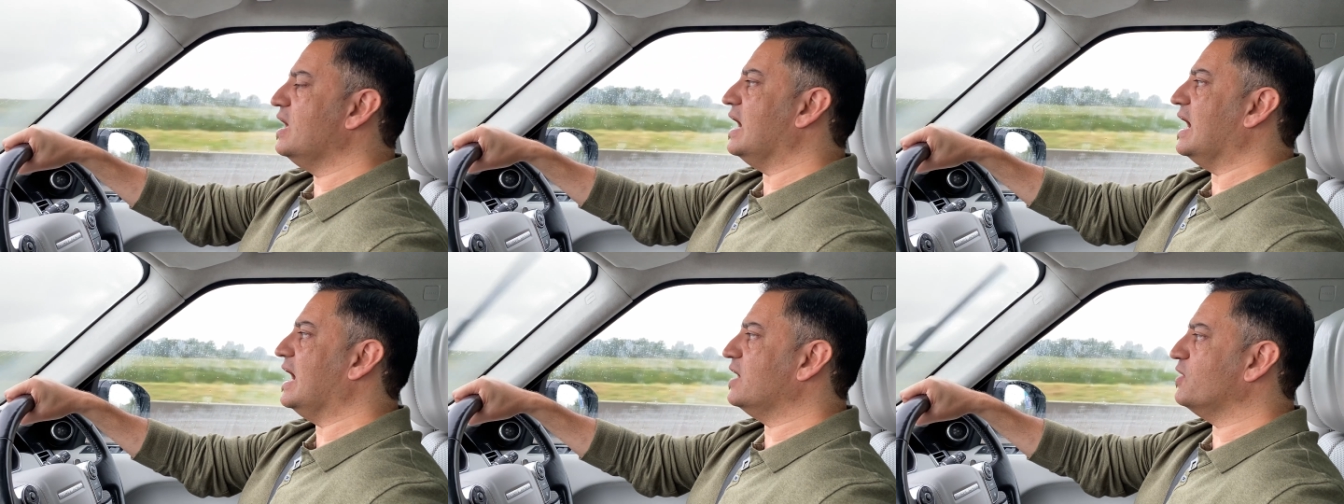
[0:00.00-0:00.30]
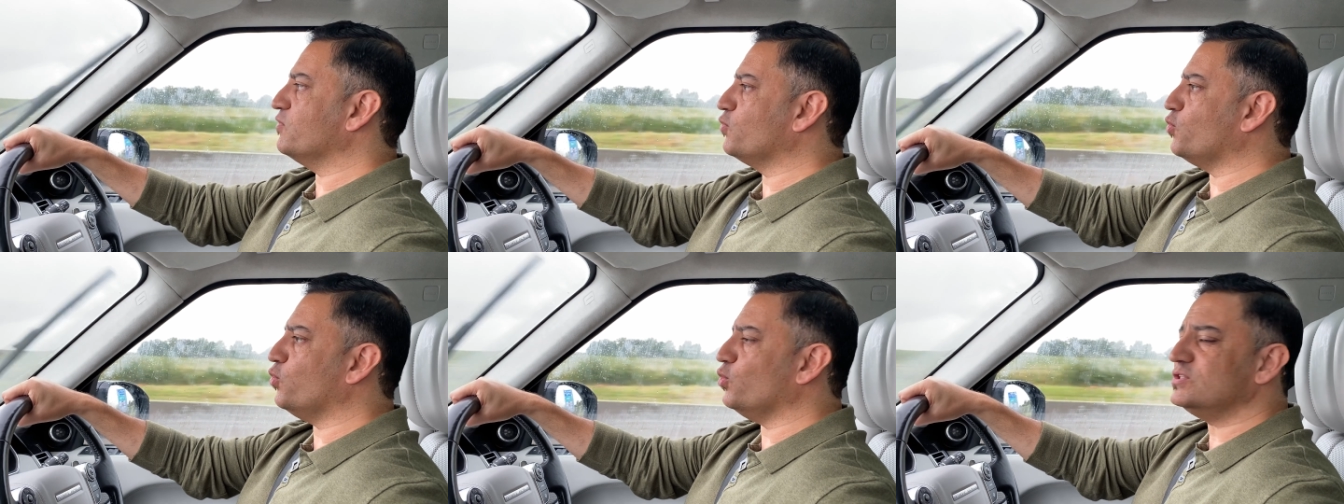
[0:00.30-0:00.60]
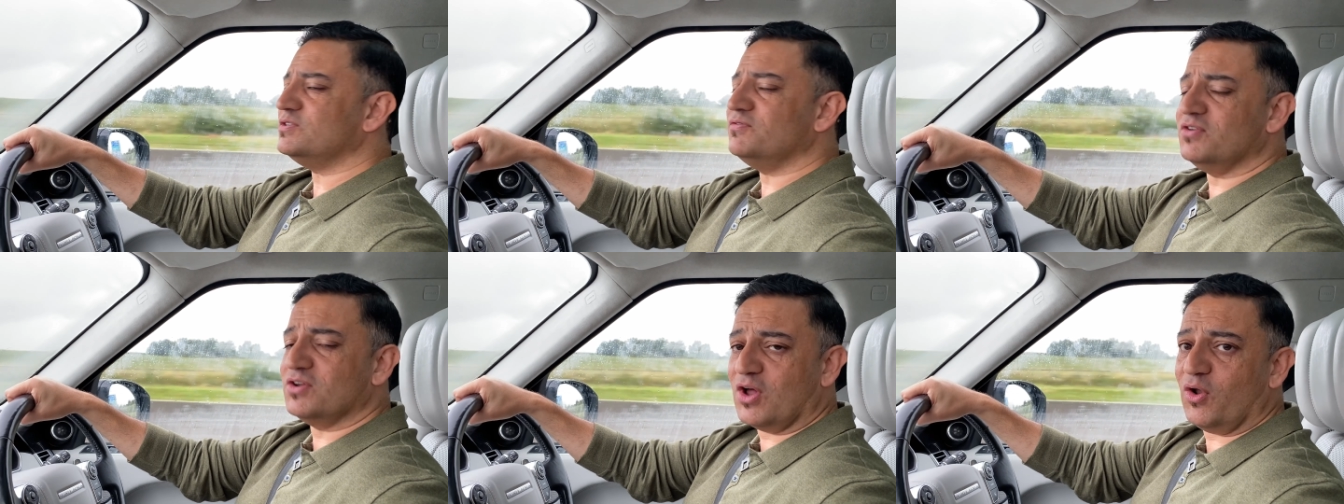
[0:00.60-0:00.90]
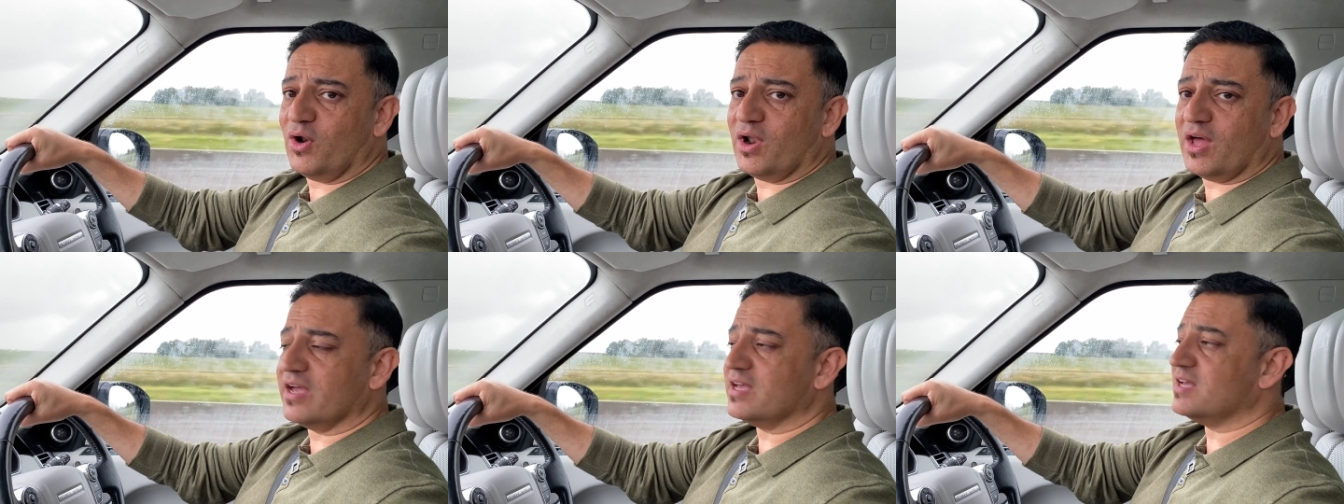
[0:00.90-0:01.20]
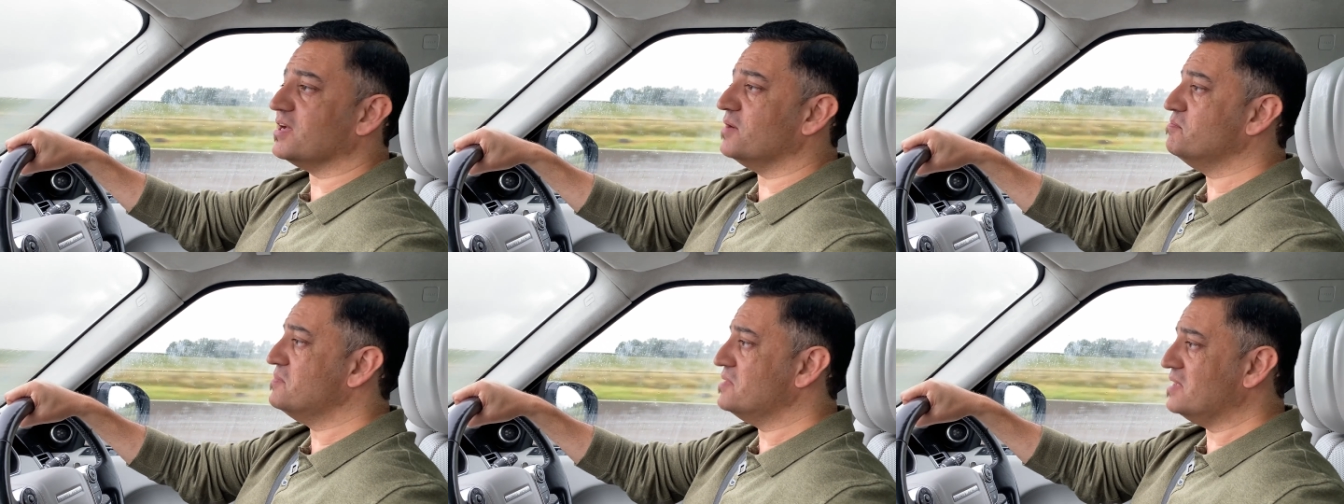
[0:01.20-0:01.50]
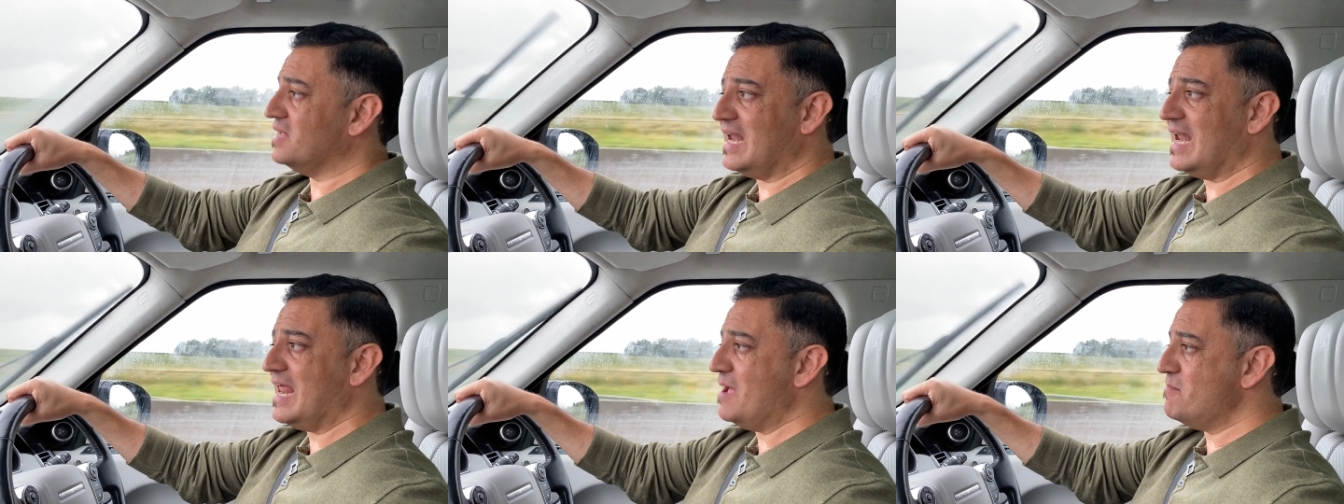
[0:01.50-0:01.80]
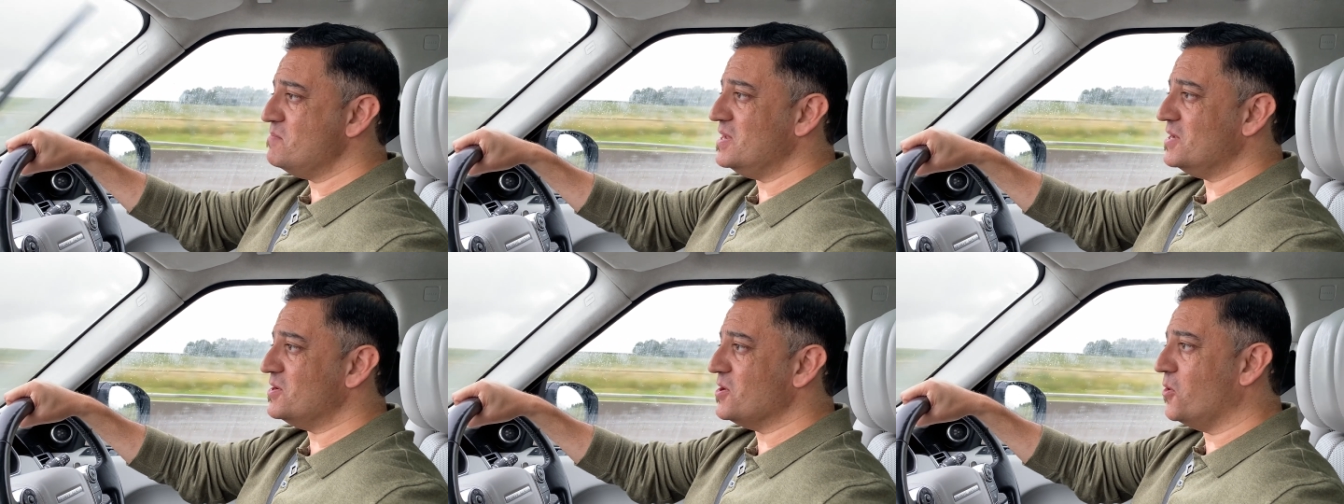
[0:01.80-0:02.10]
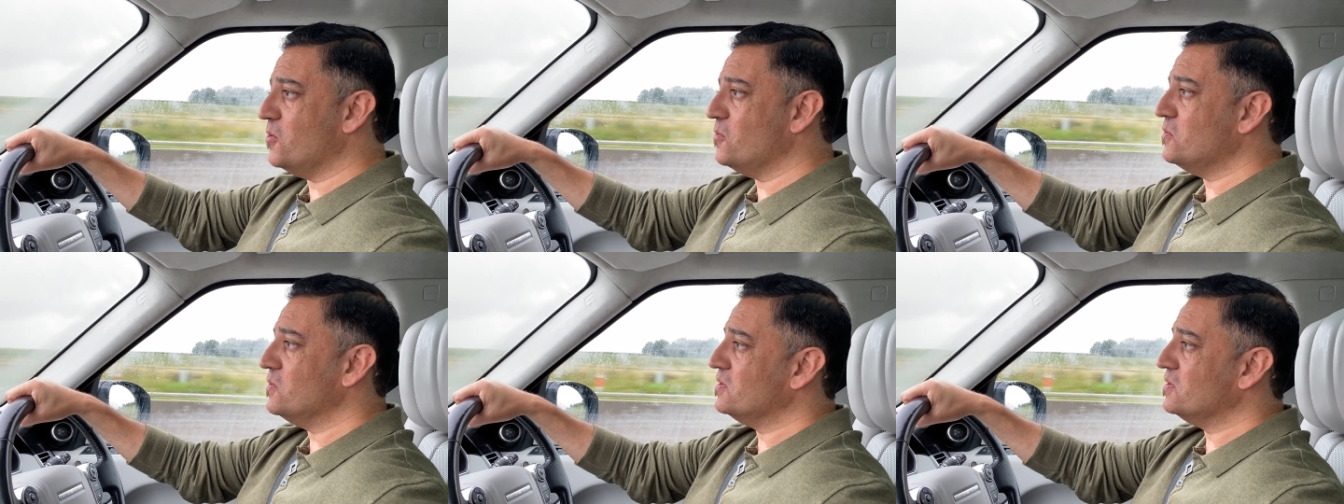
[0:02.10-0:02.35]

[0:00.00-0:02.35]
And of course, if you don't like them, let me know.